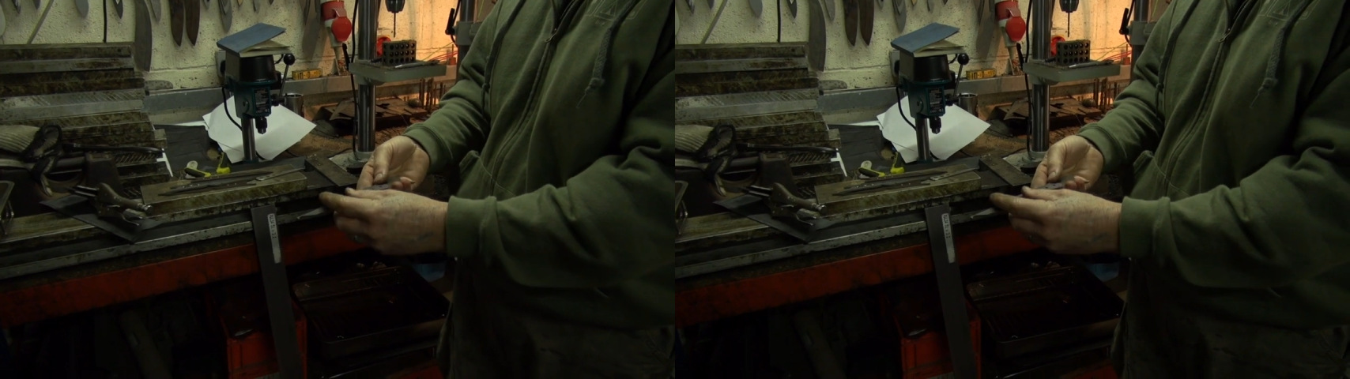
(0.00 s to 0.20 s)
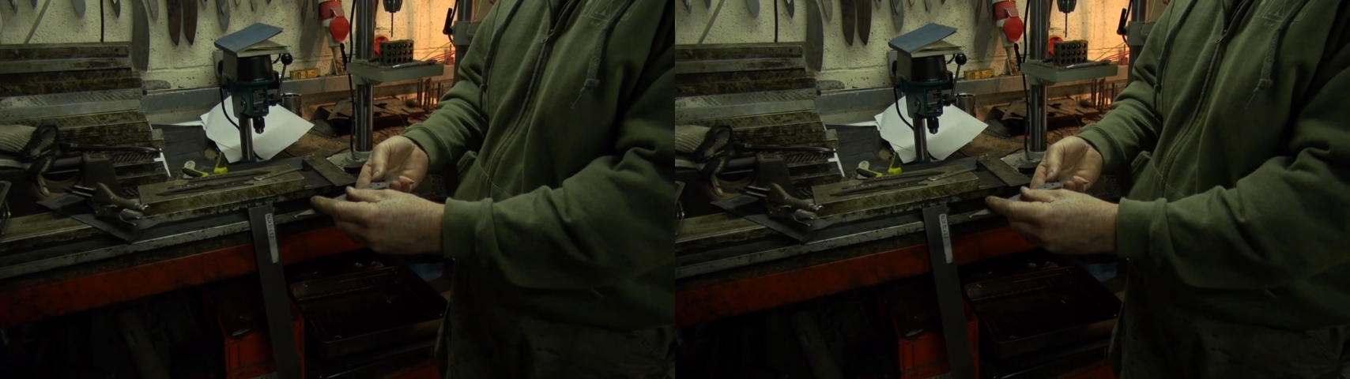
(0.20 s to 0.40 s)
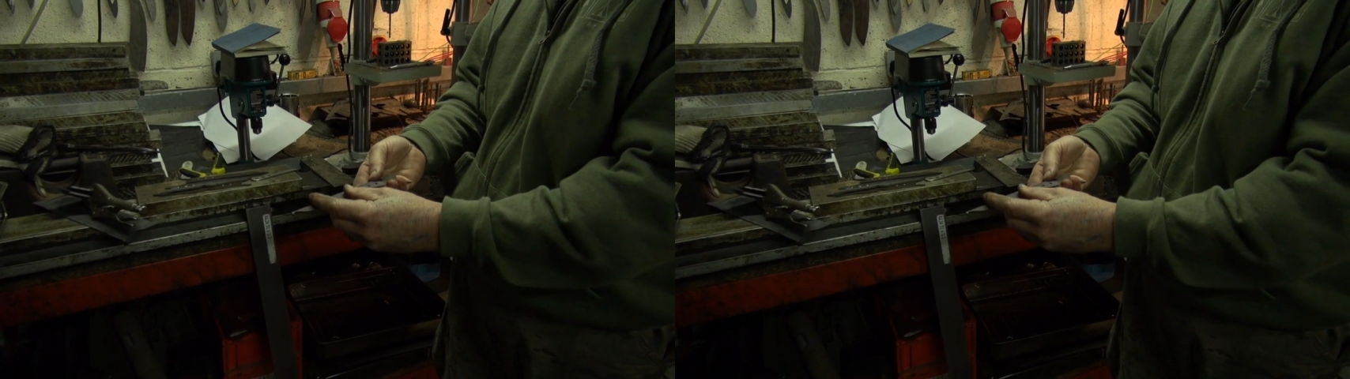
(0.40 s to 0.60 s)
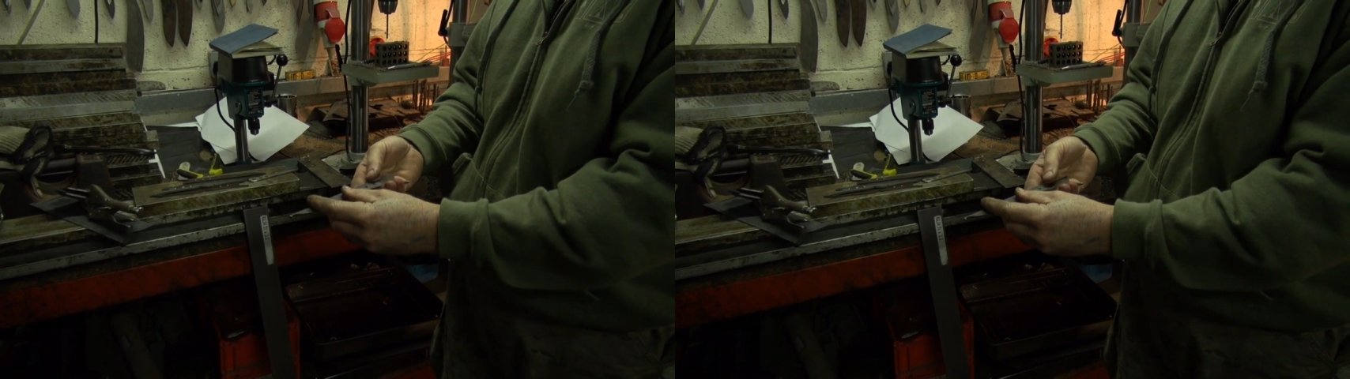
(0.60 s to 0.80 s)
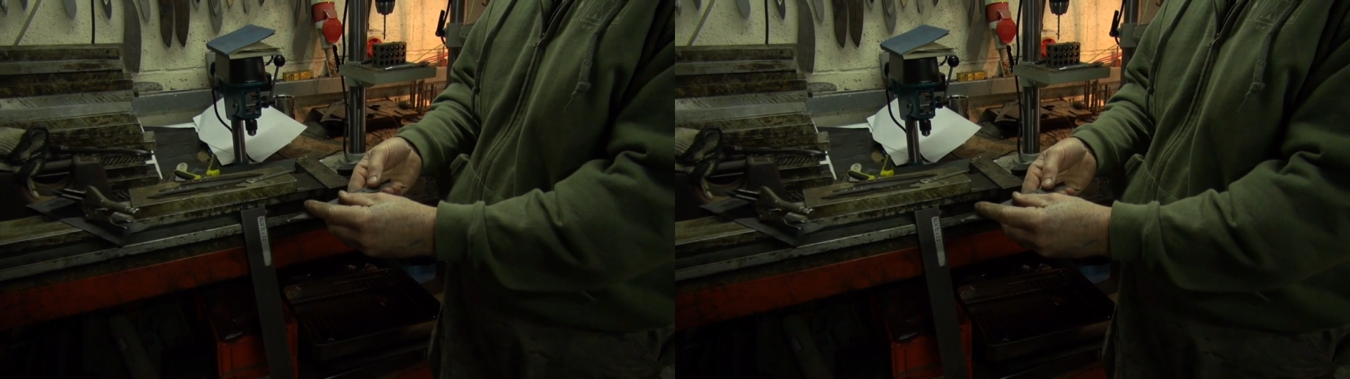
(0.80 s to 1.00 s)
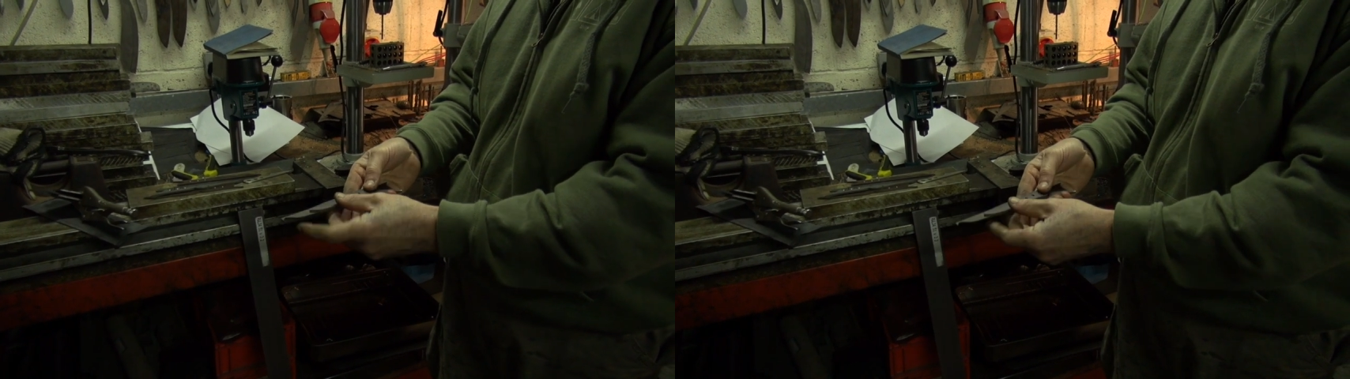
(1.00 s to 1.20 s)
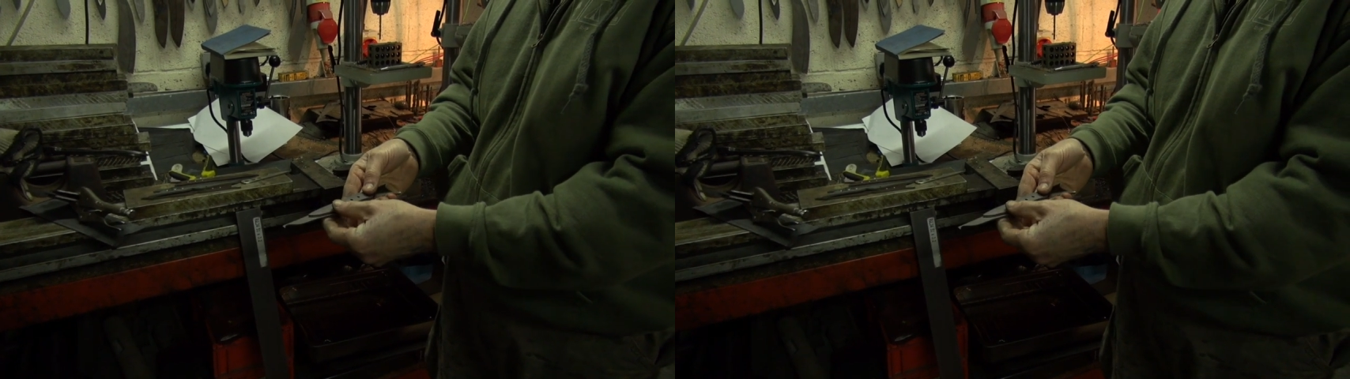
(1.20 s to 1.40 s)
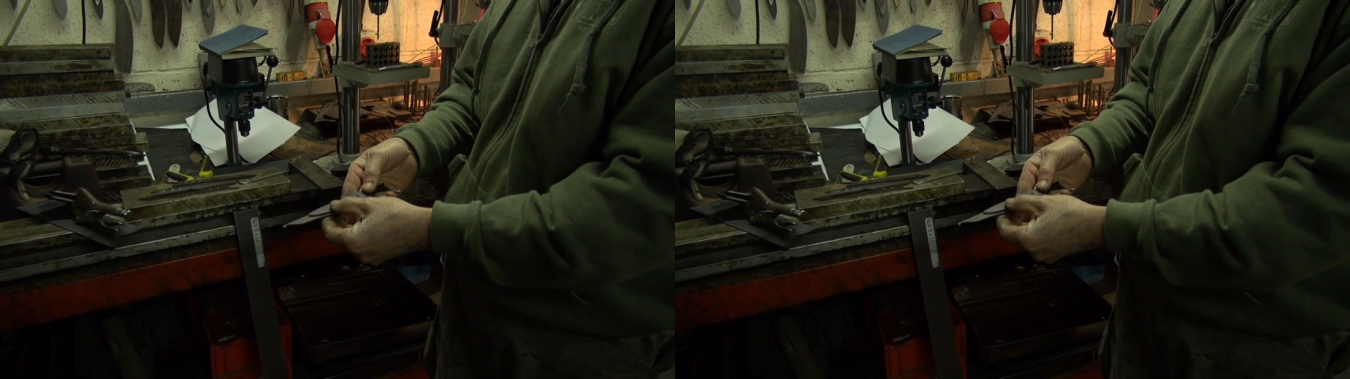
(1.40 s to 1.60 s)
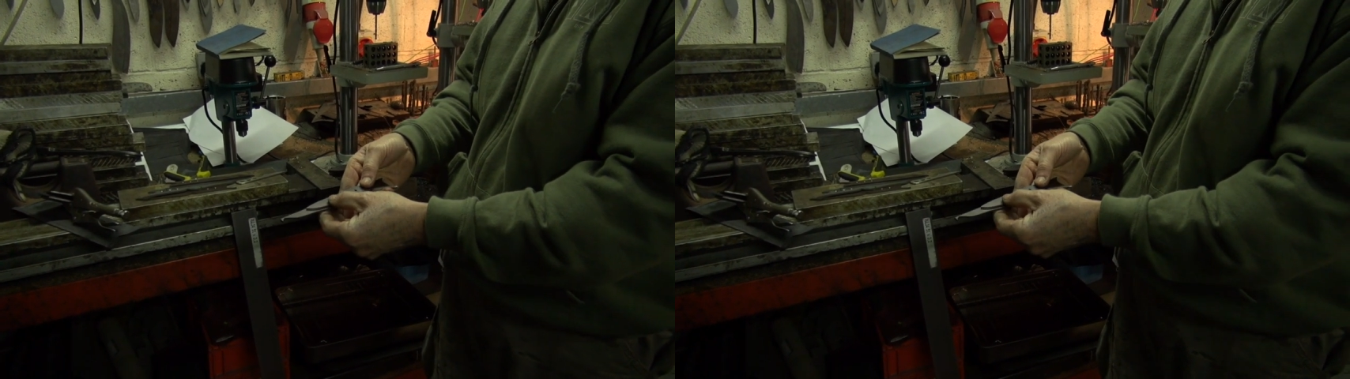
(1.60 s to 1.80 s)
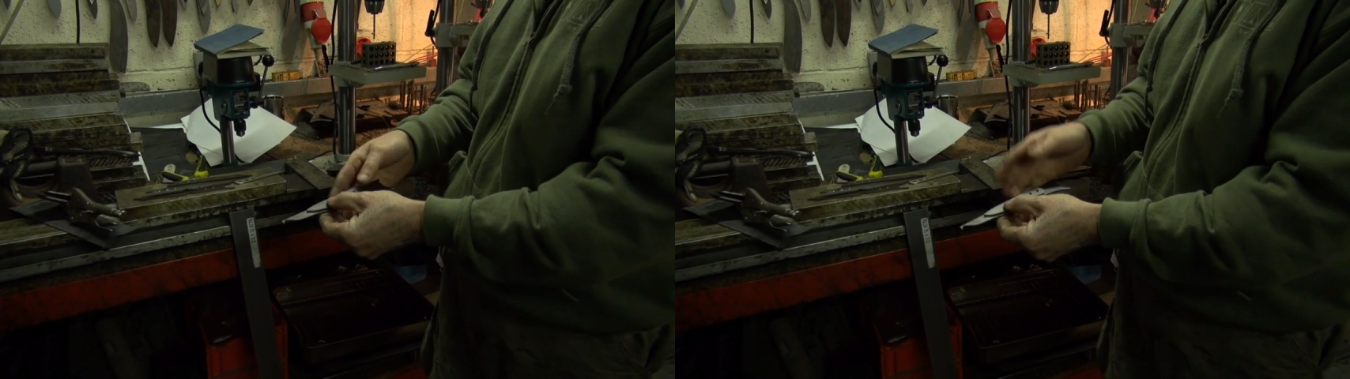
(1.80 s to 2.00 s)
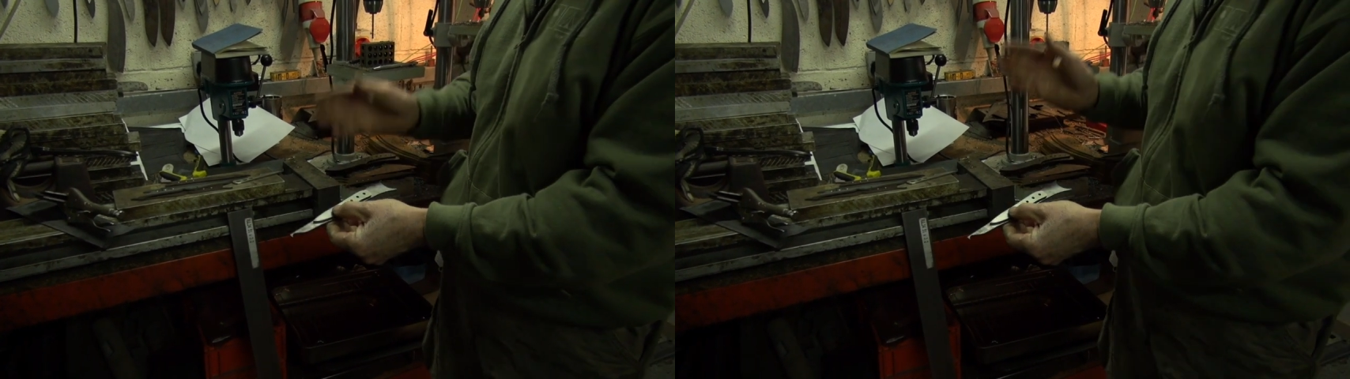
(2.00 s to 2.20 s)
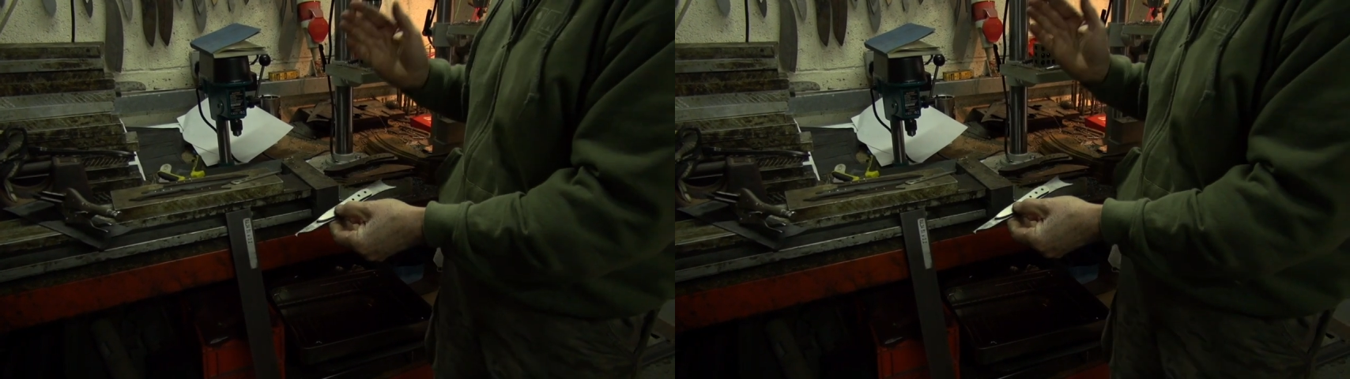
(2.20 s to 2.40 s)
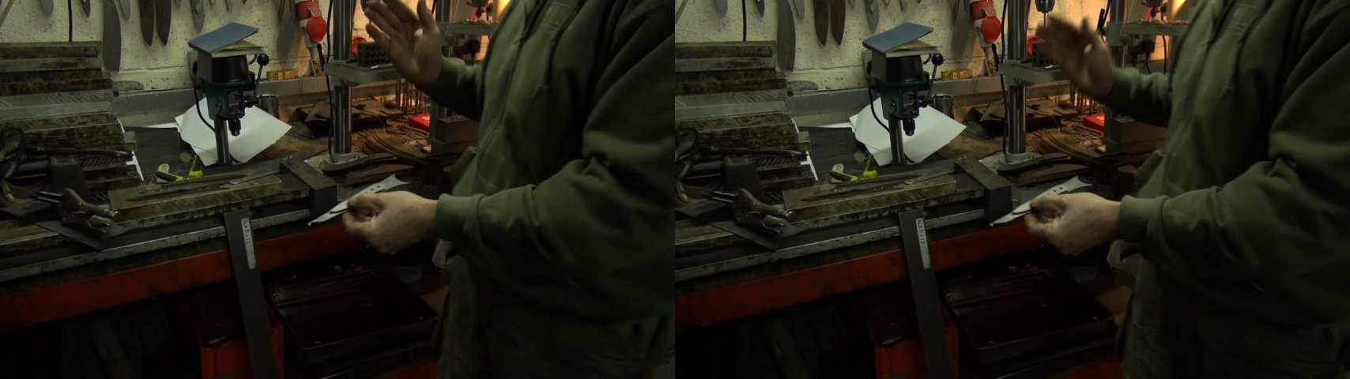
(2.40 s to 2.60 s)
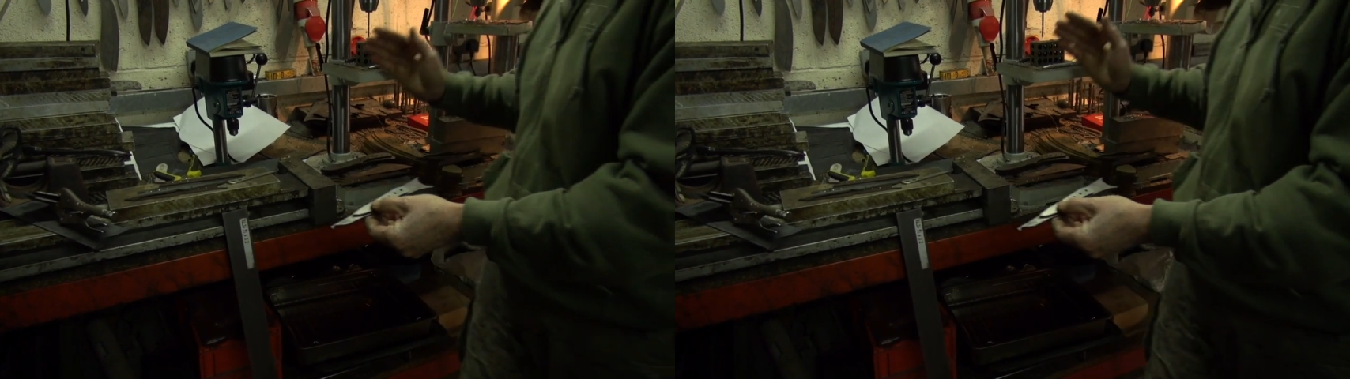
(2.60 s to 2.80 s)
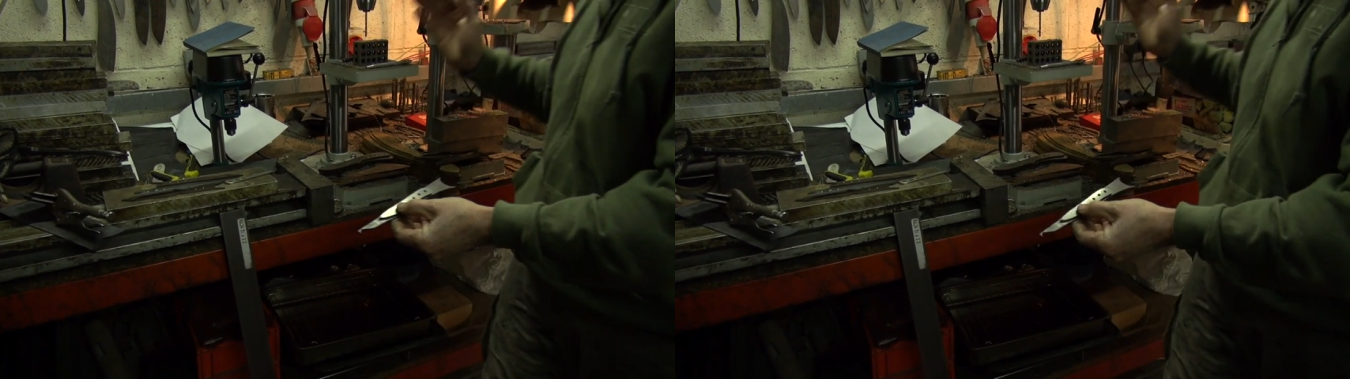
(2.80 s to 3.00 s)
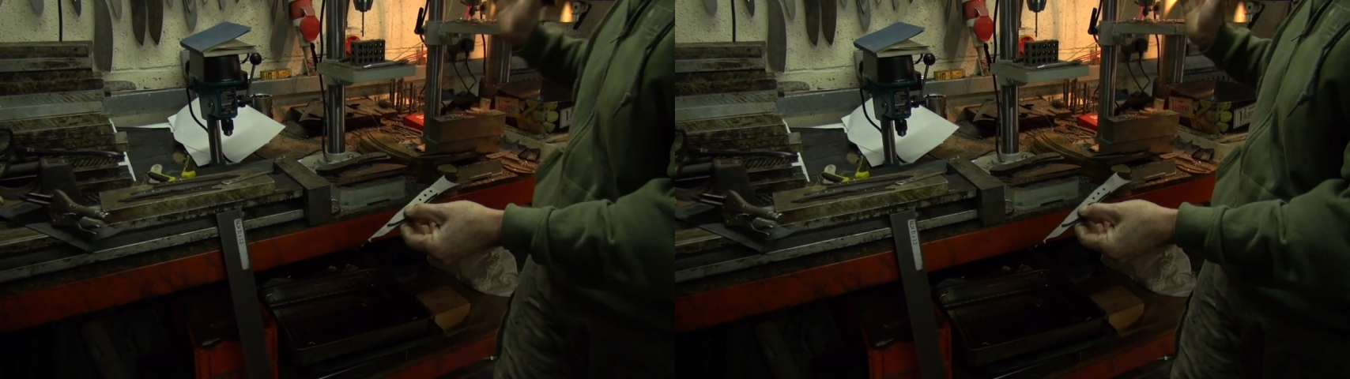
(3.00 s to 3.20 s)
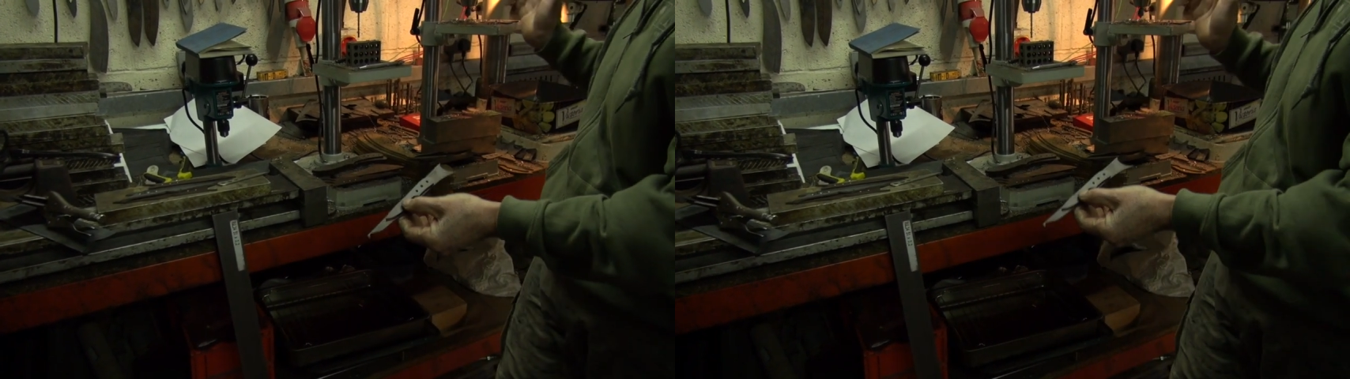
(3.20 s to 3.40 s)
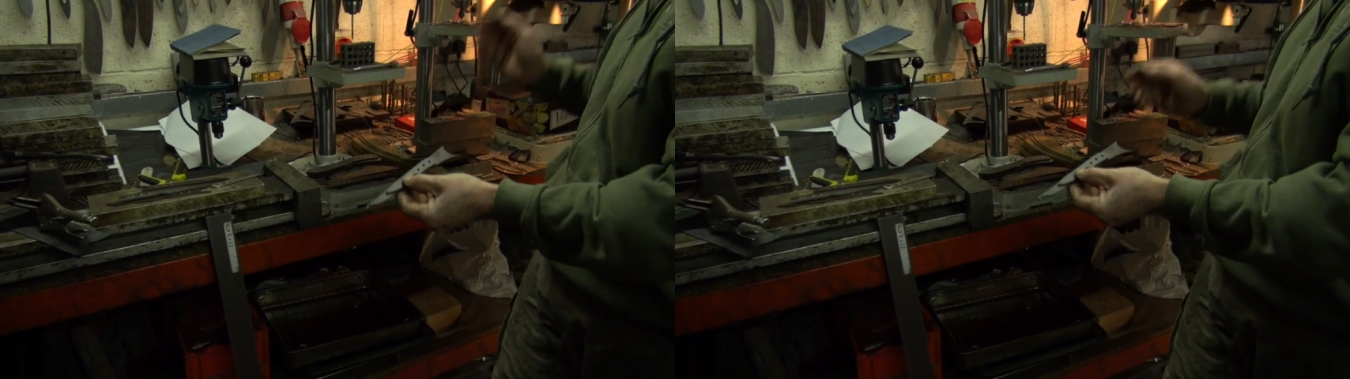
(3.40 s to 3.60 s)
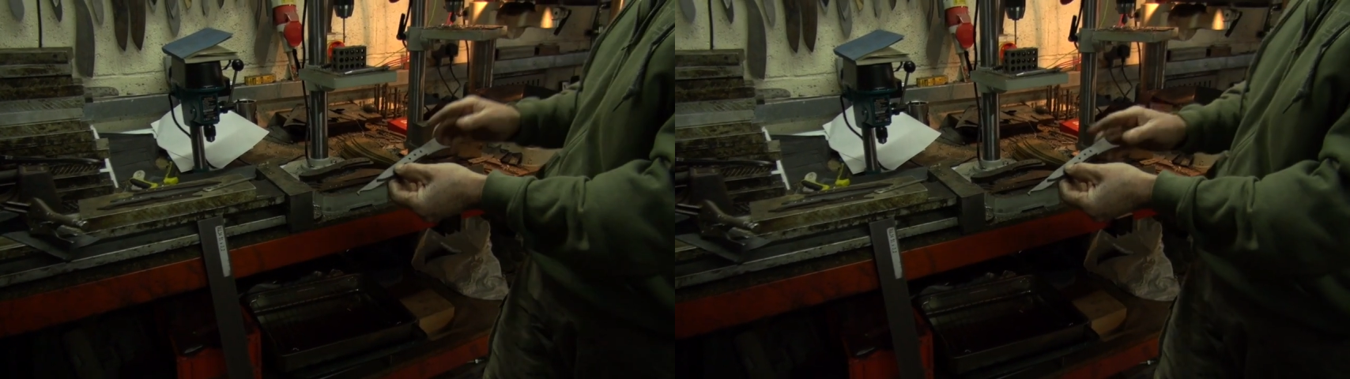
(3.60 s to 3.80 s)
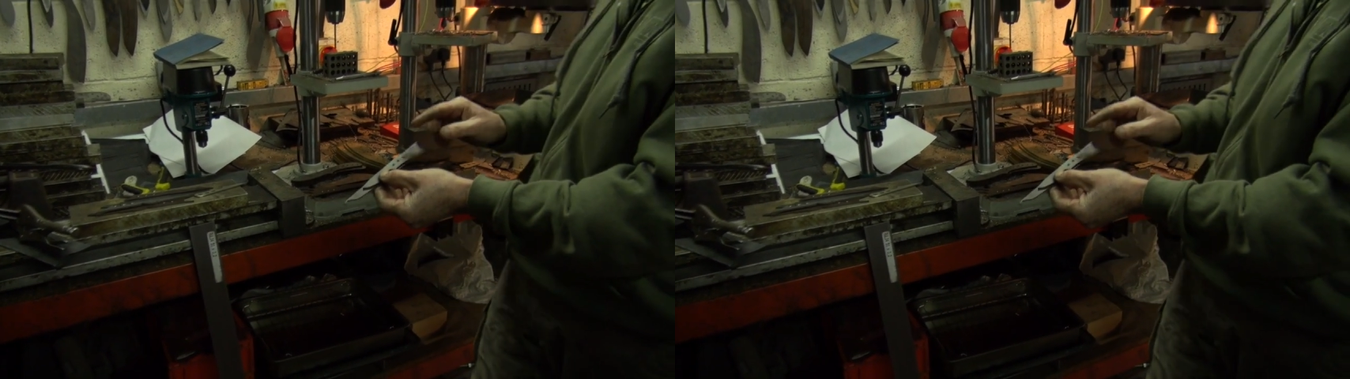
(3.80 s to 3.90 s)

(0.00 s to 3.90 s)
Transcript: [unreadable: no face in view]